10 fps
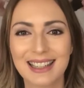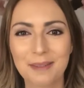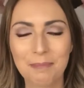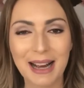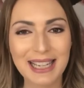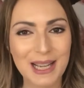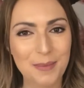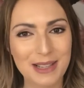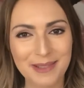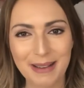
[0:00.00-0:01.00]
My name
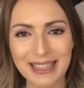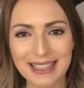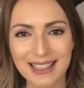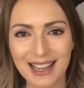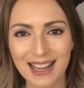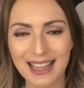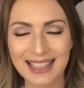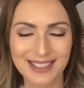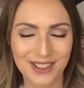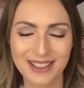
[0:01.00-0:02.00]
is Malena,
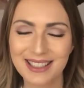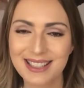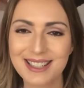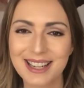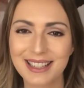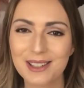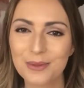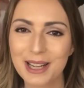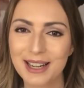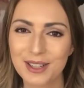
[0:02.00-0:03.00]
and on this channel
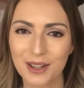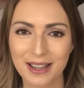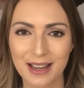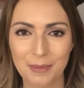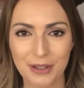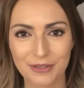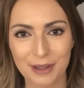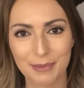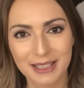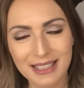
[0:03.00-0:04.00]
we are talking about
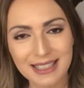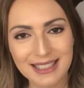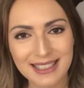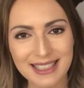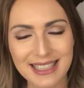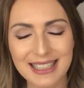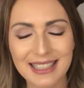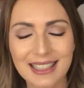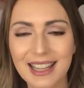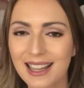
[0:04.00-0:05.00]

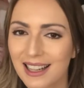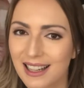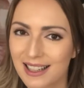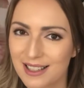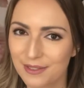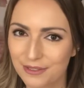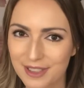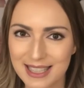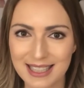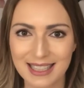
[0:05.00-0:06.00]
femininity,
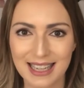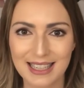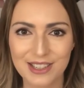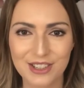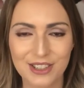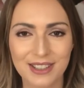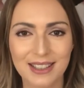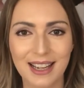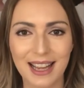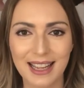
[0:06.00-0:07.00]

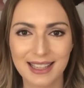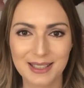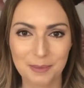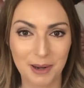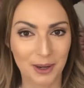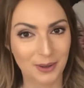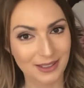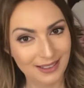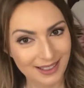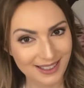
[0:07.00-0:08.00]
sophistication, and about
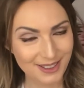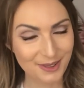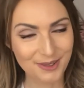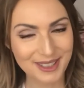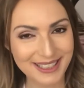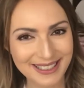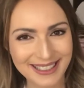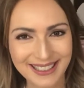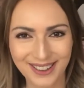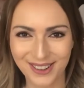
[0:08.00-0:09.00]

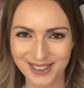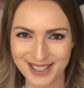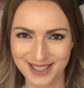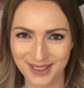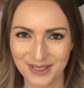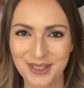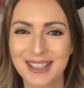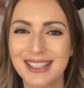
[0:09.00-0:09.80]
luxury also.